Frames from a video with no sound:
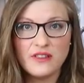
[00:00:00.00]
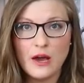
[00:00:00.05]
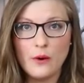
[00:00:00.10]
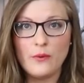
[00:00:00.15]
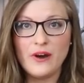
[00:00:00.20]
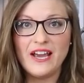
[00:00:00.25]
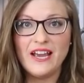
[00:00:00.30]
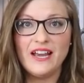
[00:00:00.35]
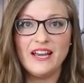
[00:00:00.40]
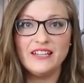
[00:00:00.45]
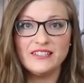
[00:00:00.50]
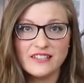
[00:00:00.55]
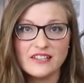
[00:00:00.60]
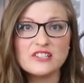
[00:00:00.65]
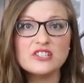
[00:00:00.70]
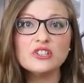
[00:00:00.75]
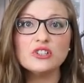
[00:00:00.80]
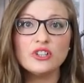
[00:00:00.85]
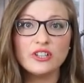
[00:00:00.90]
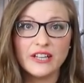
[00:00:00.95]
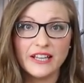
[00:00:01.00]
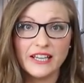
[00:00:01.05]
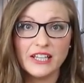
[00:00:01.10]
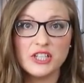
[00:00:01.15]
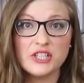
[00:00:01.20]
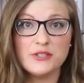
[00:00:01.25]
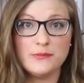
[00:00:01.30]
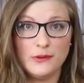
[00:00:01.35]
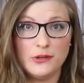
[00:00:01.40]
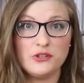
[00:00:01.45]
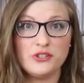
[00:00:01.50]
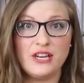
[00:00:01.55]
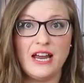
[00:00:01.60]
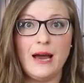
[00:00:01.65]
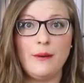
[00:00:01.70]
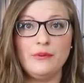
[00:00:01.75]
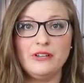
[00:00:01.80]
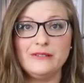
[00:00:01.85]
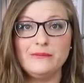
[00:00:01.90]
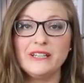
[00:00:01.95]
that way it doesn't look like an explosion
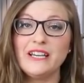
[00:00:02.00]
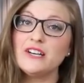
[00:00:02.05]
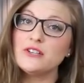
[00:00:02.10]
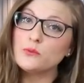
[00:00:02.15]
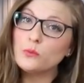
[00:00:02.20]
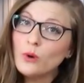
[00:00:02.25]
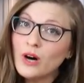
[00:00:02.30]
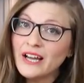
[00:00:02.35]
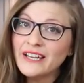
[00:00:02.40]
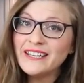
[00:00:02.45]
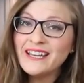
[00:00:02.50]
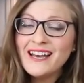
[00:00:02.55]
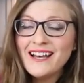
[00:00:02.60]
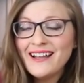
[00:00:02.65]
happened because 1,